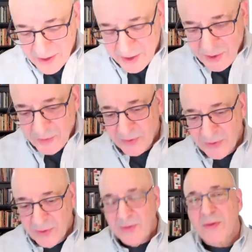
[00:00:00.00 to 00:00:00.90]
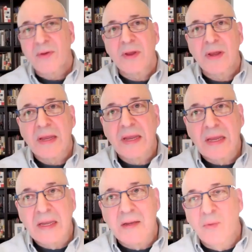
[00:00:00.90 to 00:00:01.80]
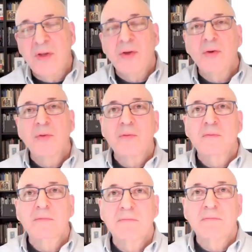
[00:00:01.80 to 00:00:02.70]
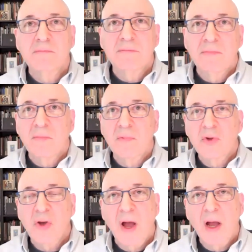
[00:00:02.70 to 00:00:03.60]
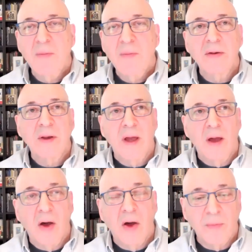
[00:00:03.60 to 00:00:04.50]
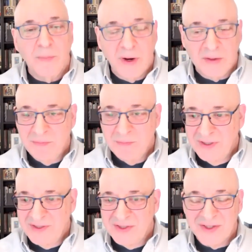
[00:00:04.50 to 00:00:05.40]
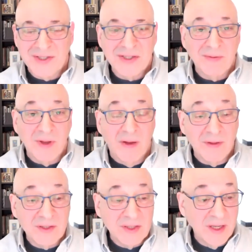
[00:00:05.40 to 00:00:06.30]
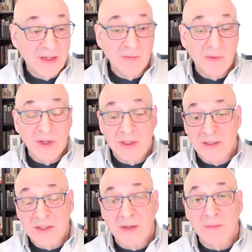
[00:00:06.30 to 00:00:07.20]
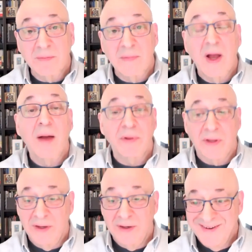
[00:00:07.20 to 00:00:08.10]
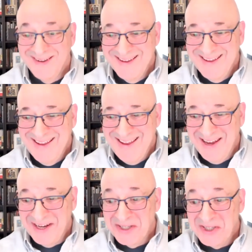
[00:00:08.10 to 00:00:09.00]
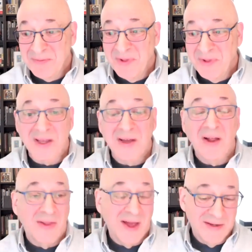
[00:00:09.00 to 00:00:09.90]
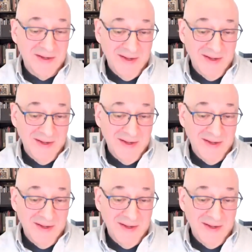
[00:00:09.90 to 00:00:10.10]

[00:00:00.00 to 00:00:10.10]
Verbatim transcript: you know when you talk about uh, all the parts and pieces of of this, it can it can seem complicated, and it can seem like a lot.